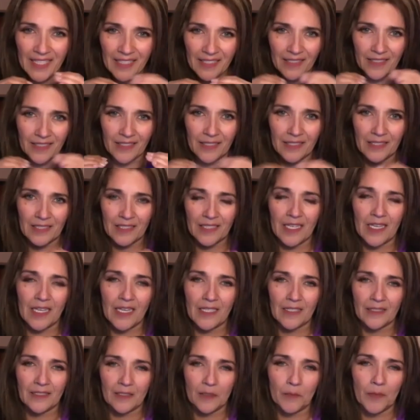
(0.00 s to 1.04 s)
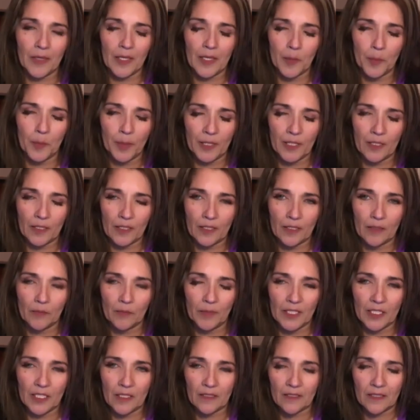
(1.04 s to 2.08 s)
in disguise, in my opinion,
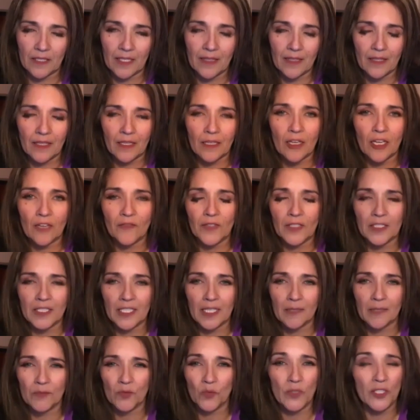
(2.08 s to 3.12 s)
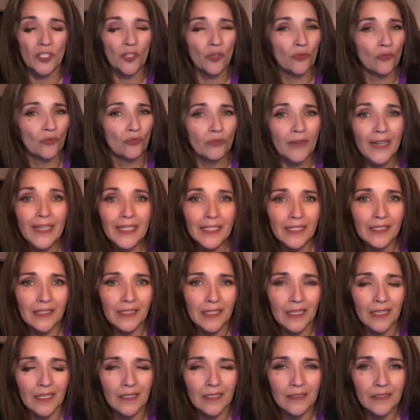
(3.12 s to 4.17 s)
because I think oftentimes we don't
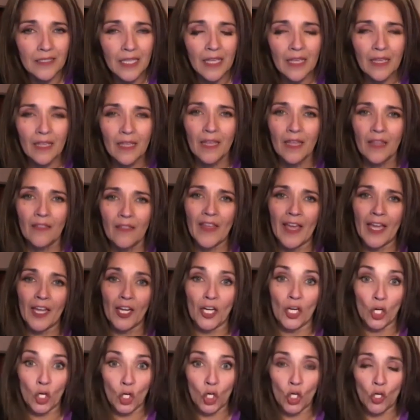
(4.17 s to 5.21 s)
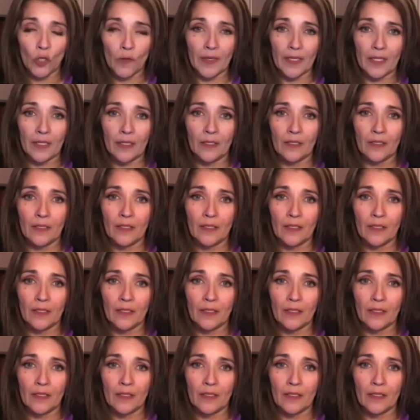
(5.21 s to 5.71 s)
recognize that hurry